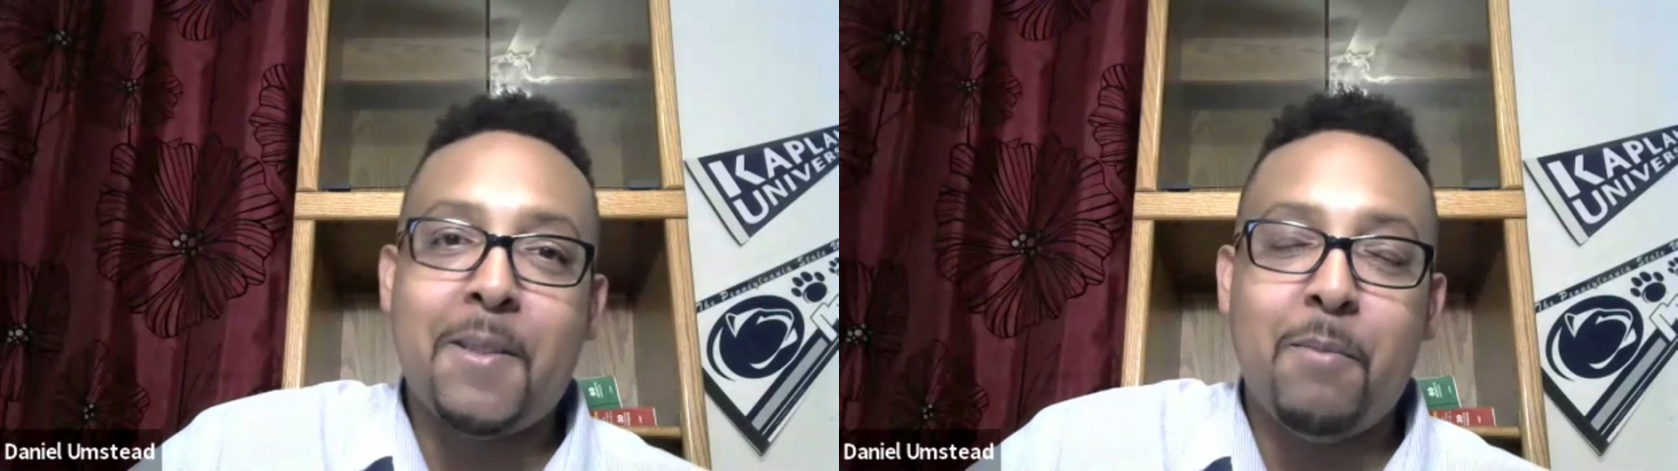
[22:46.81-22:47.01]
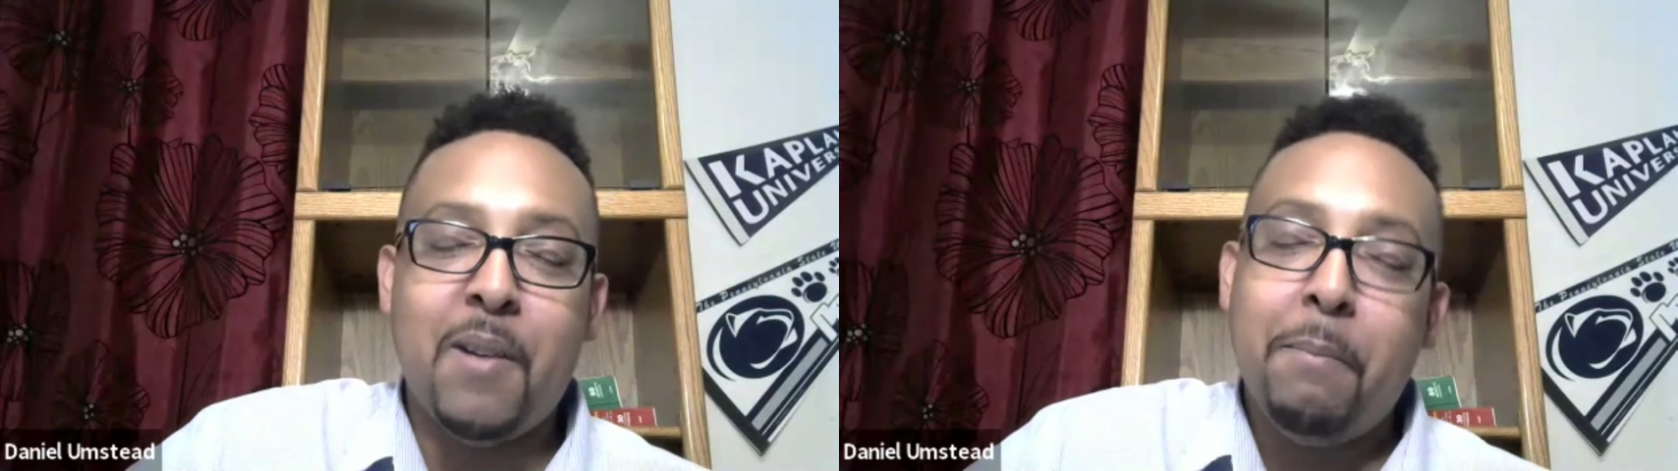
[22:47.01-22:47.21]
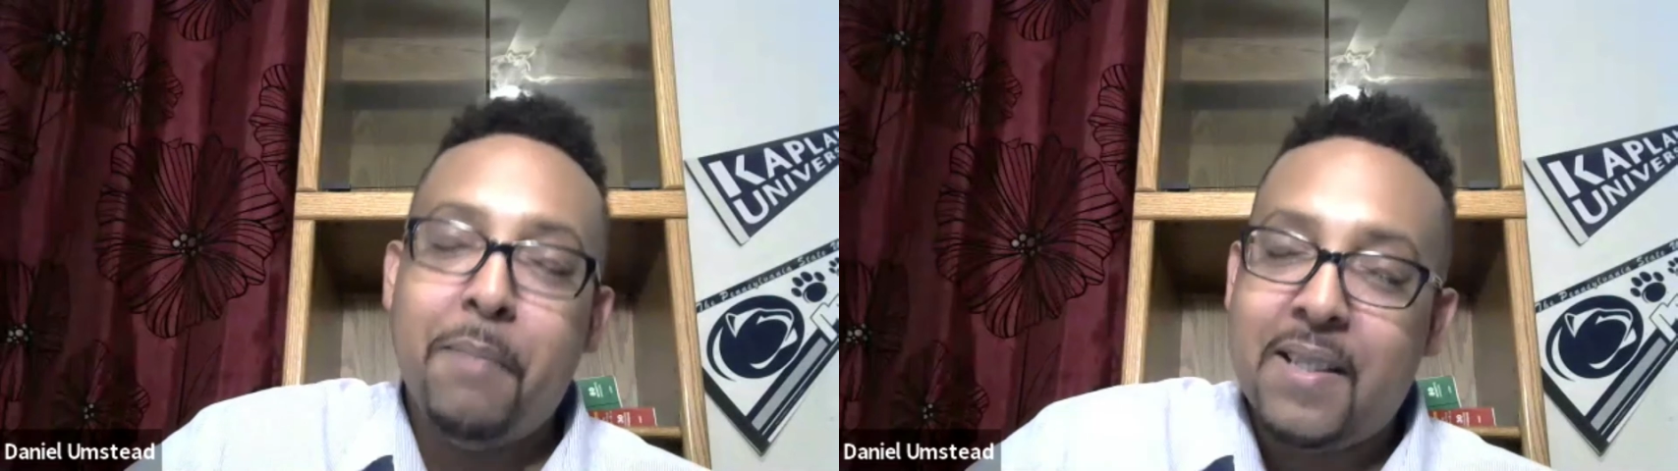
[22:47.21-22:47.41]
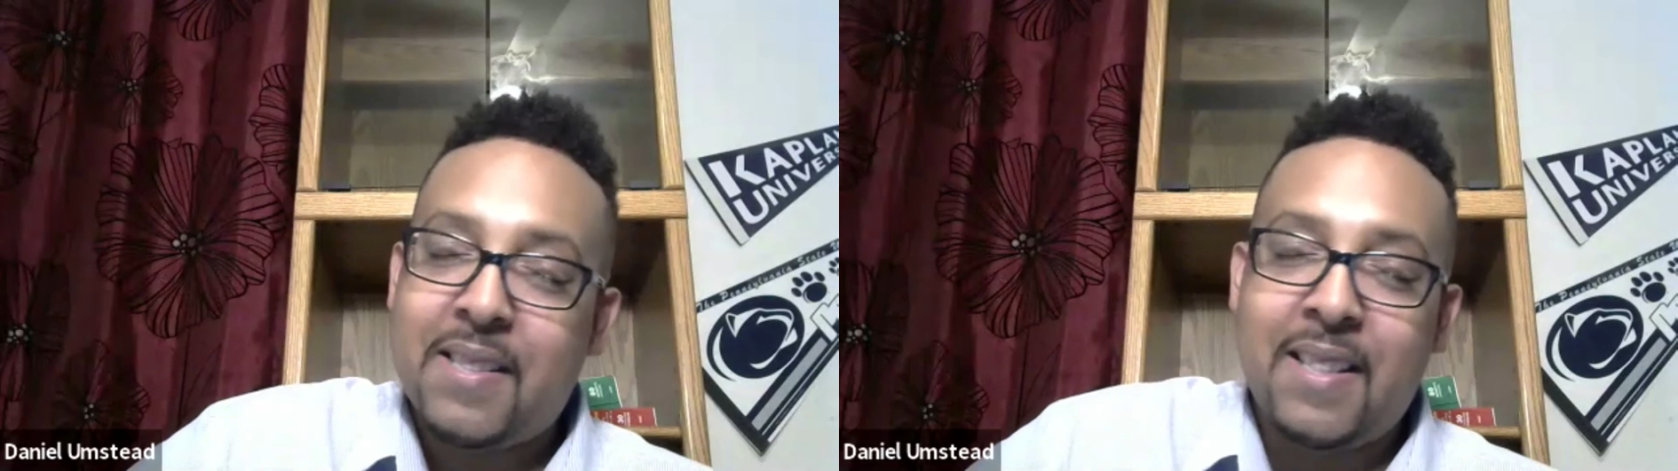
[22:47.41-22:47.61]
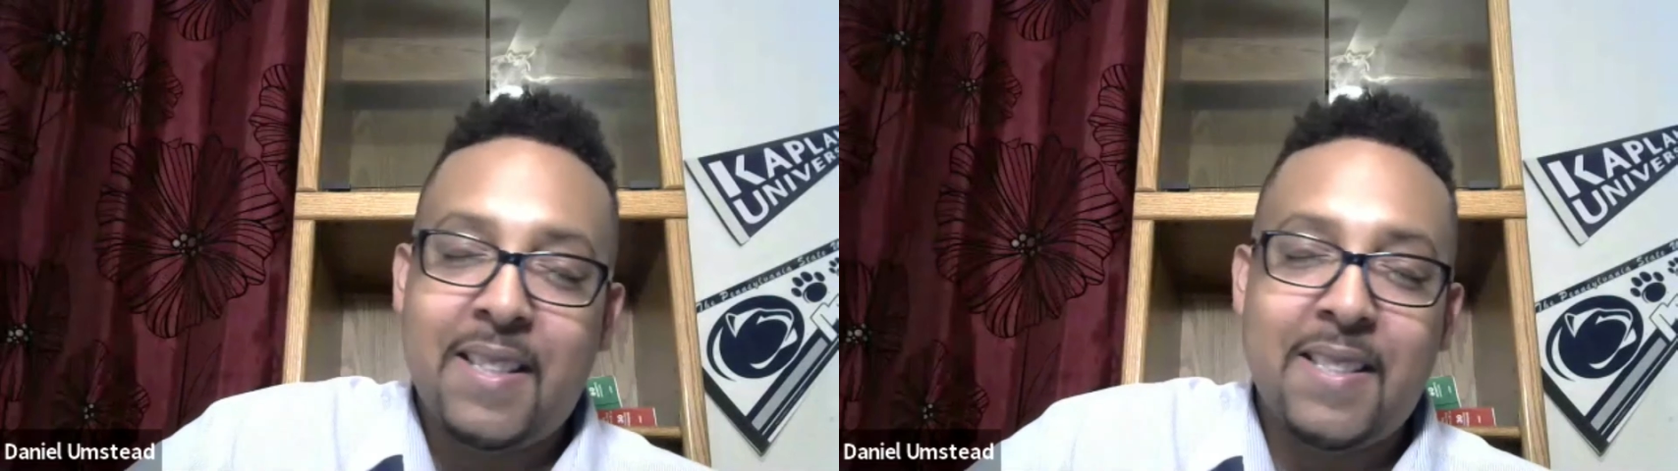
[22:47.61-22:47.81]
But Big
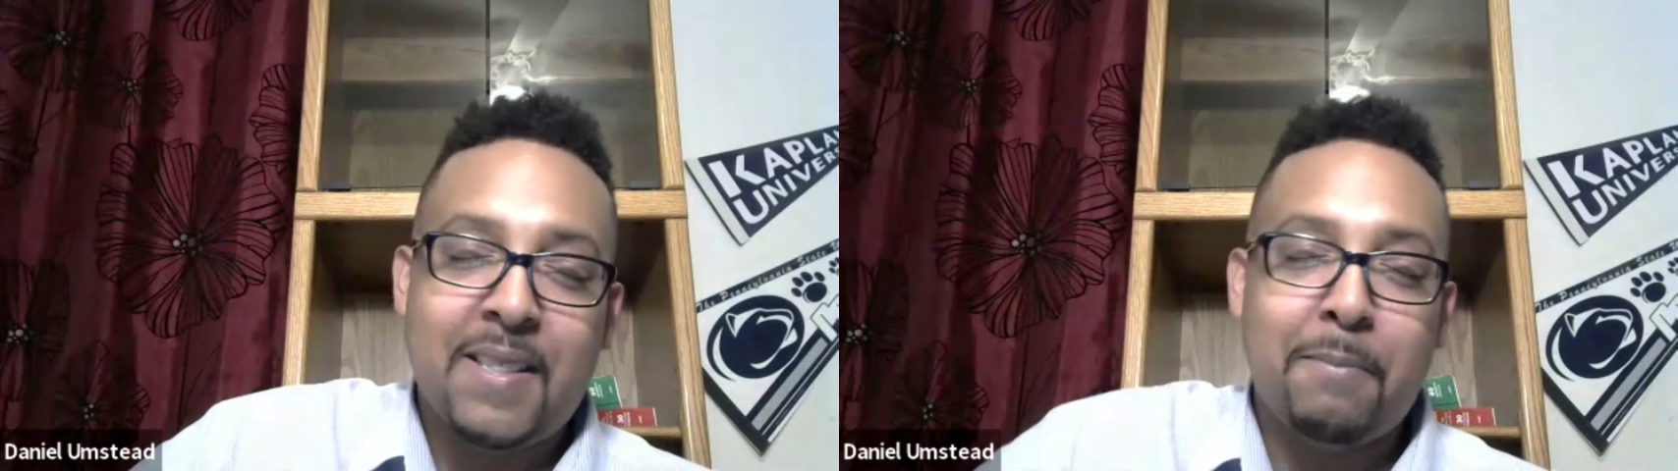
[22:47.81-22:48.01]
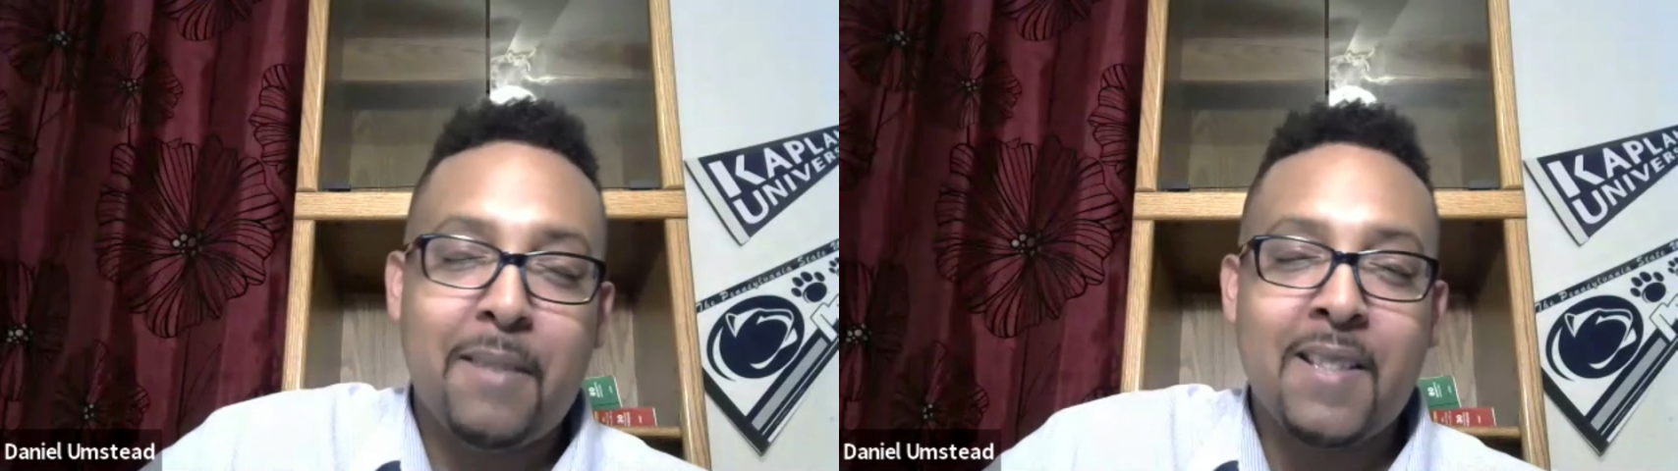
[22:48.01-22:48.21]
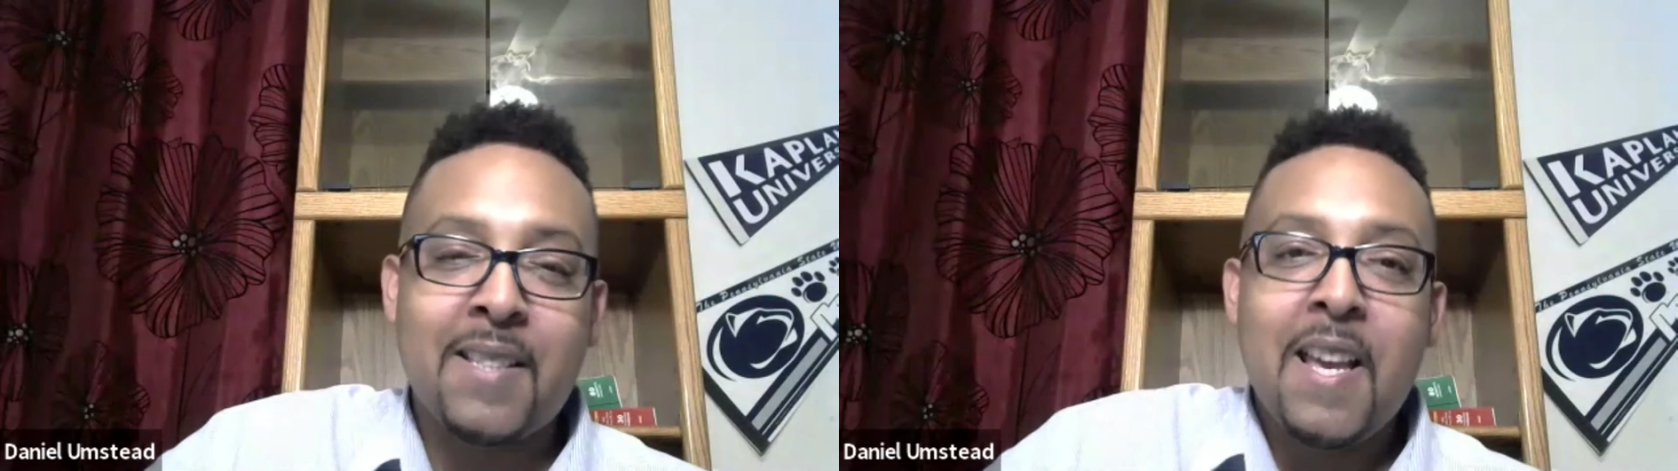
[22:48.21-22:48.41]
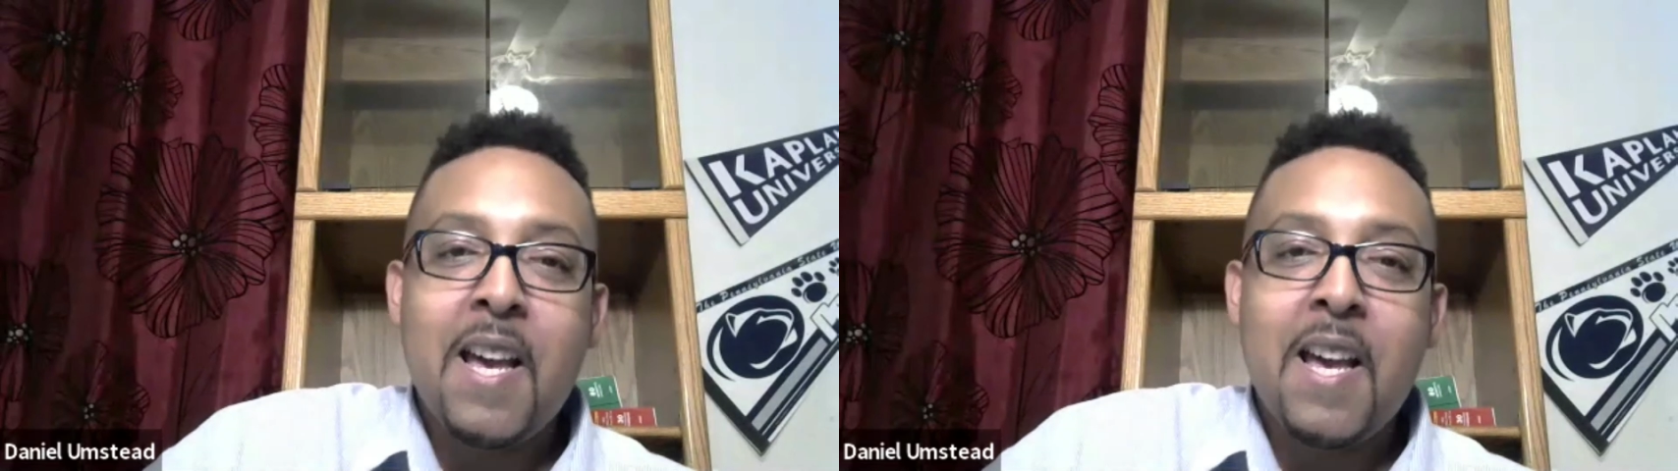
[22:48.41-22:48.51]
City is the place